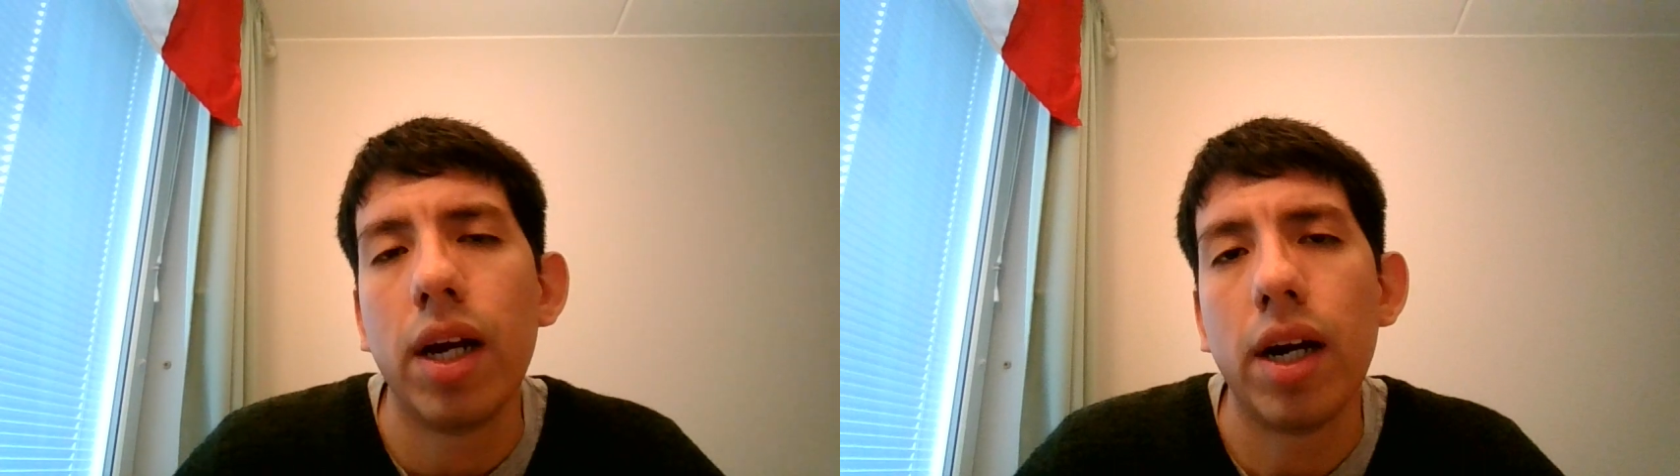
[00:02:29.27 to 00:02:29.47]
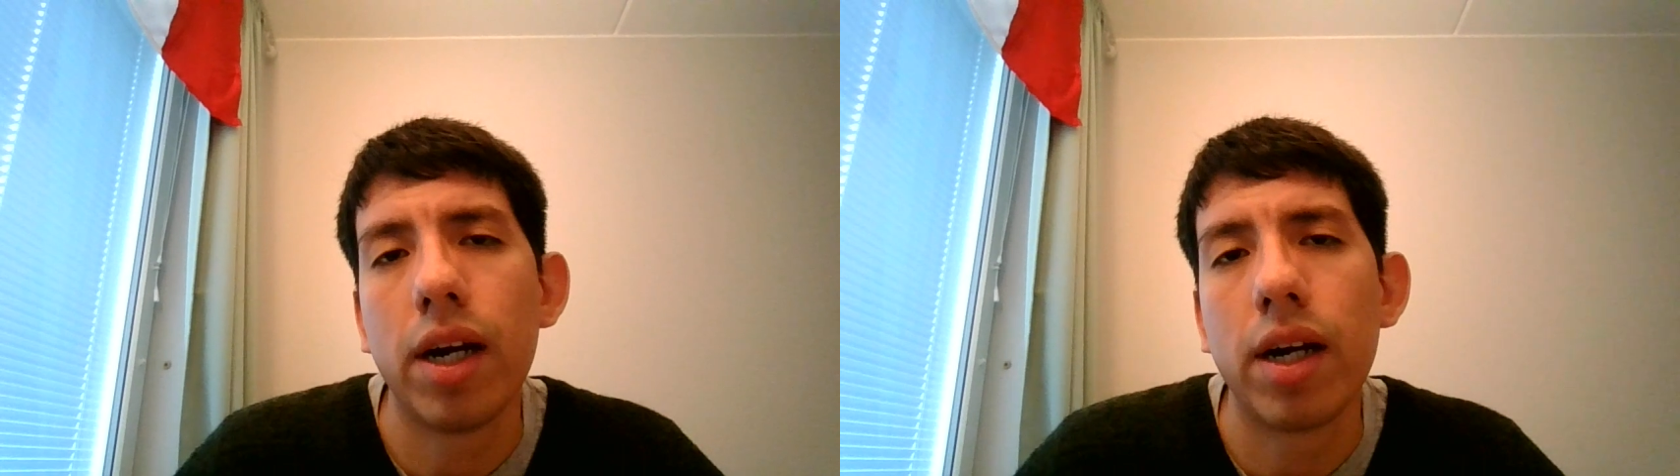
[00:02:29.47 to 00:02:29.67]

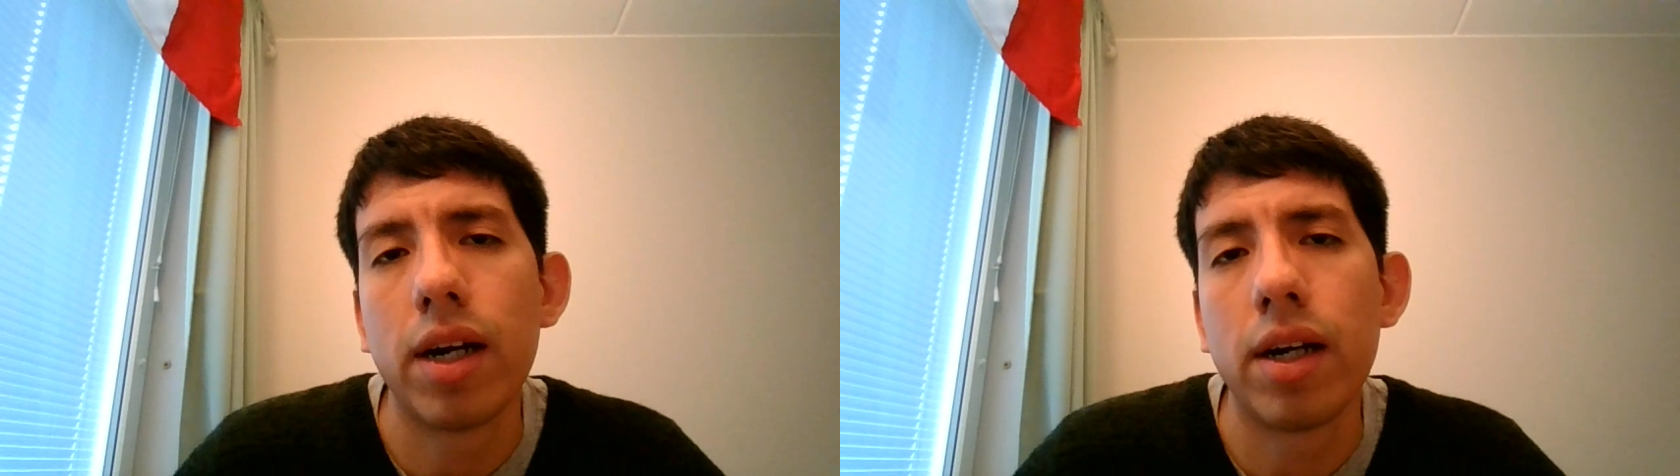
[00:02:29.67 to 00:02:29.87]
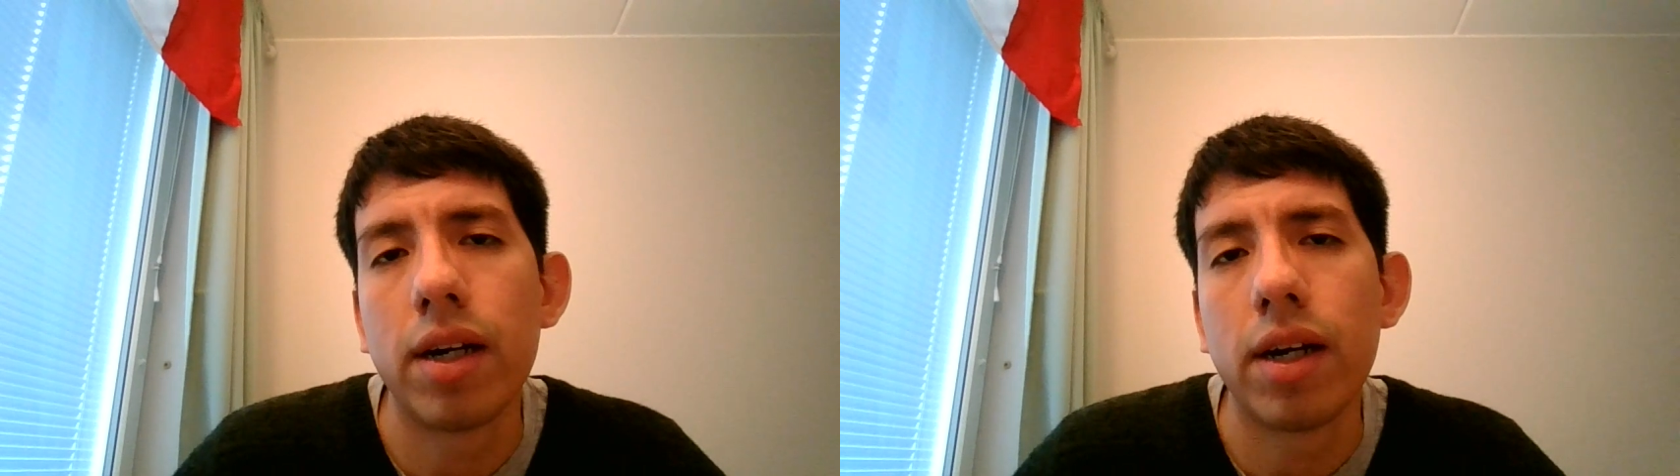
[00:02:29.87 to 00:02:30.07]

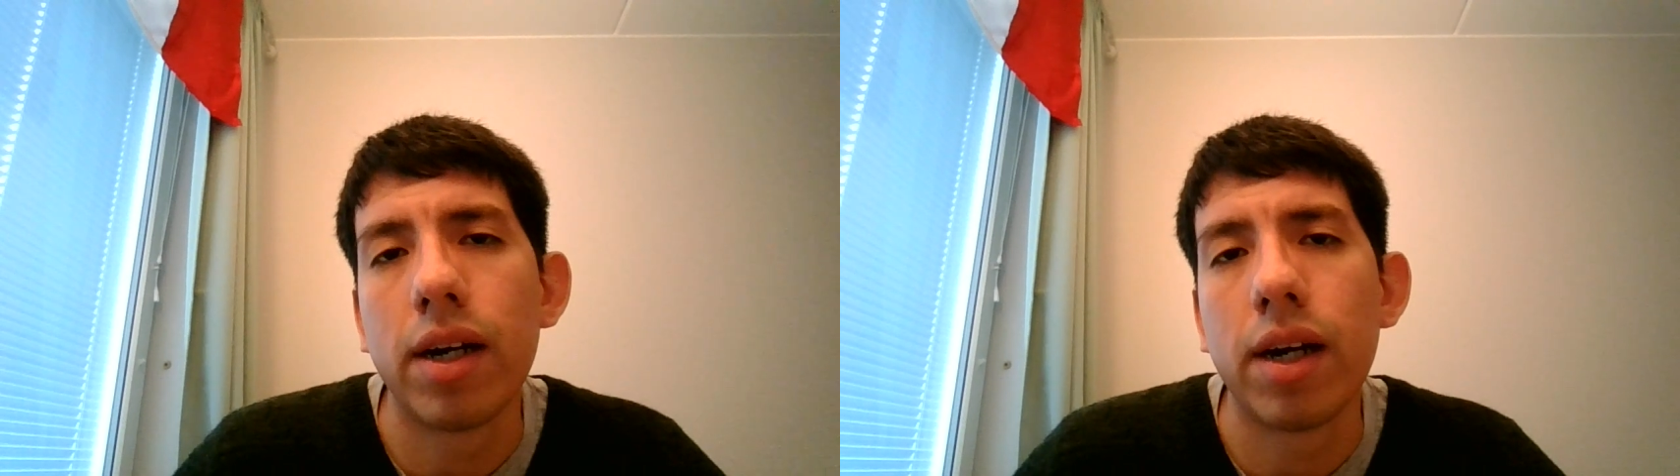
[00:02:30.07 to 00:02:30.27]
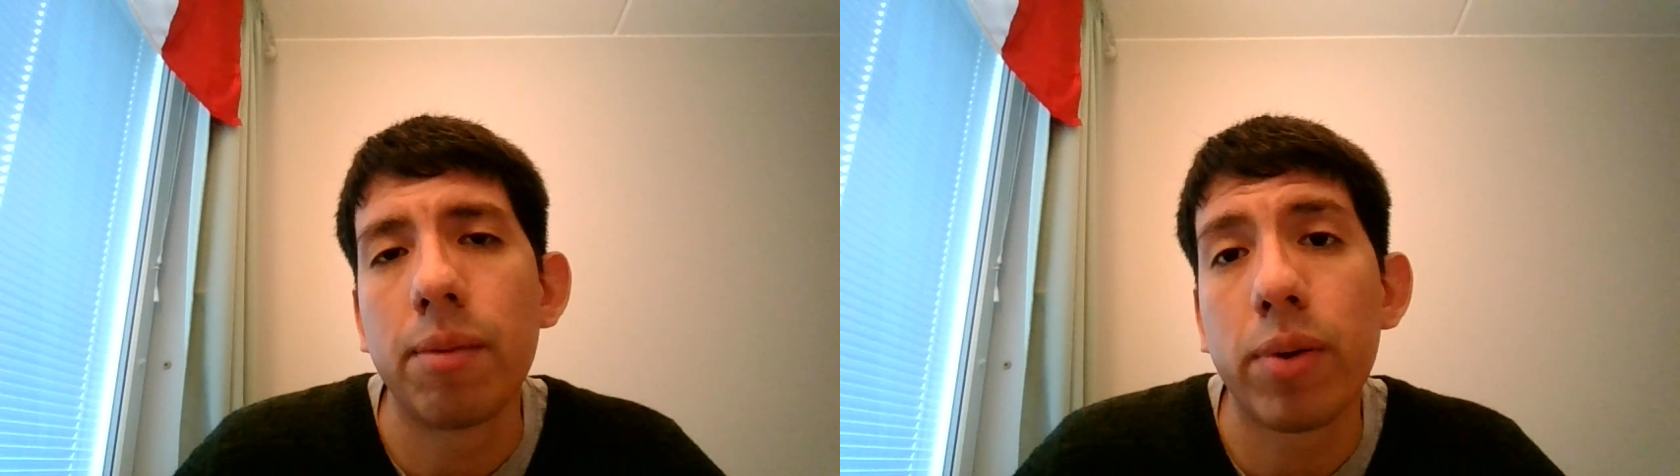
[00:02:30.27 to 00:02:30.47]

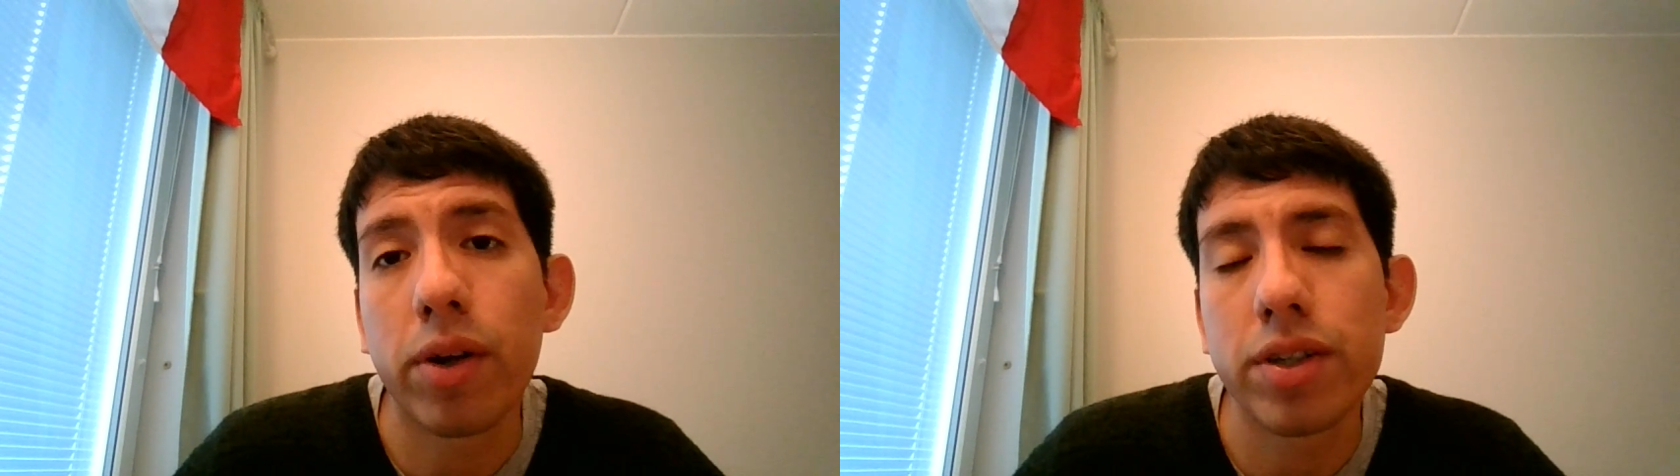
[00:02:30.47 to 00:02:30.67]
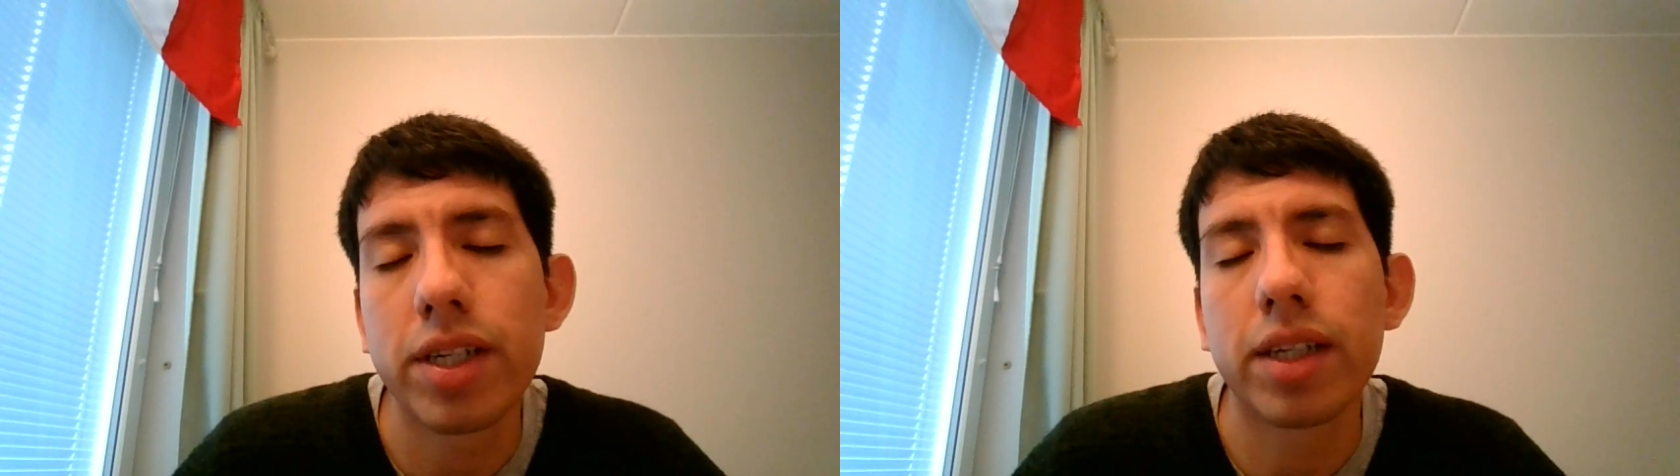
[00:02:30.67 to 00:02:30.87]
a
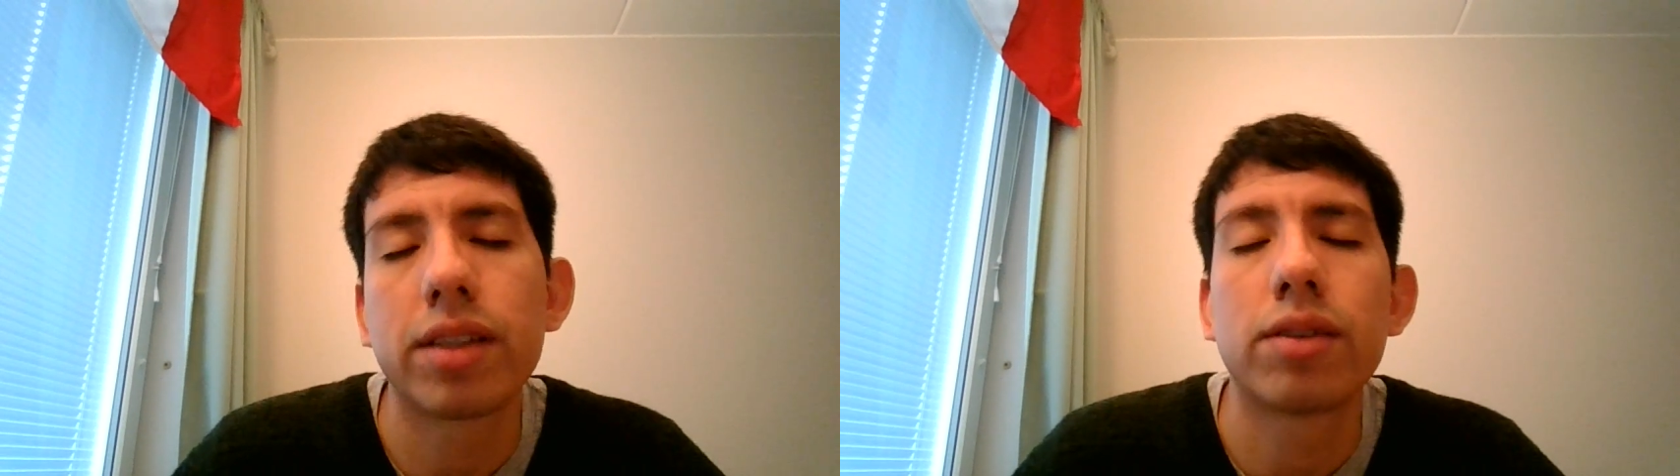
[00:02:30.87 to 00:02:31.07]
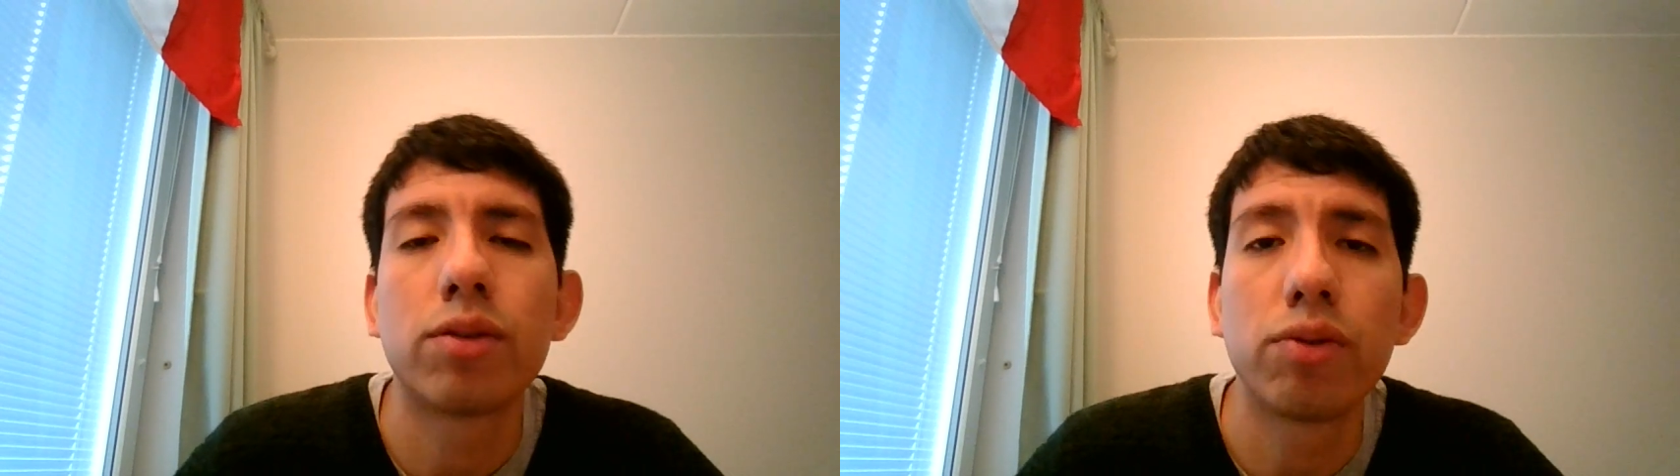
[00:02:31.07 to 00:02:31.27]

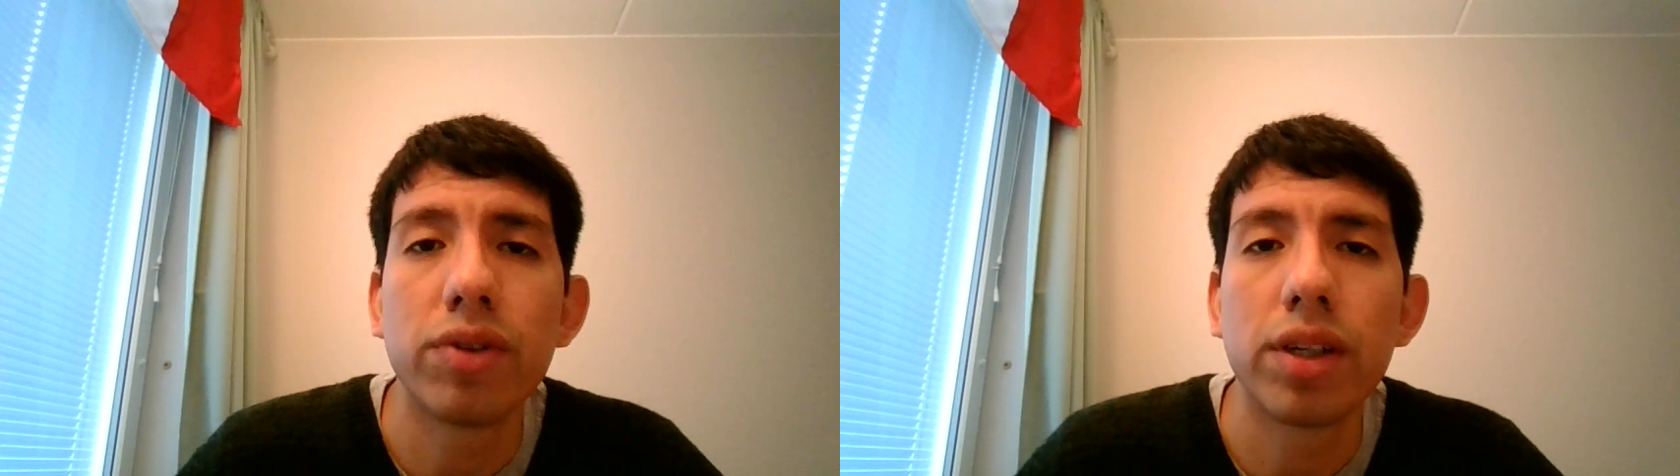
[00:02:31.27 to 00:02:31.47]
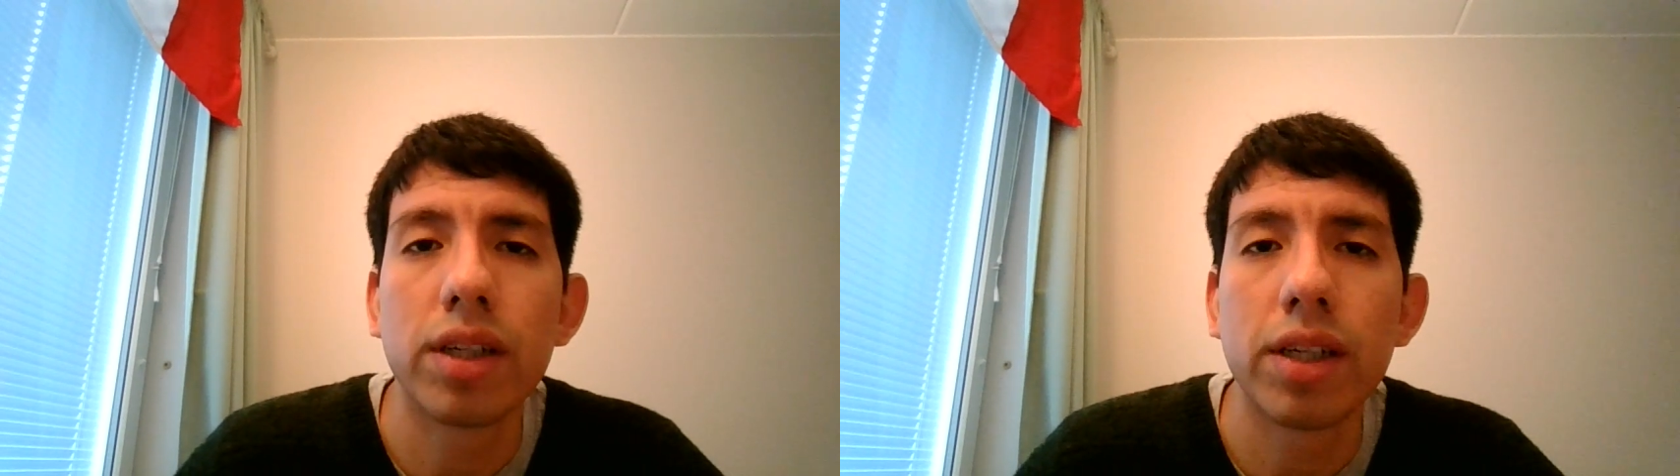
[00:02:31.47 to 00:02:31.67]
project to be,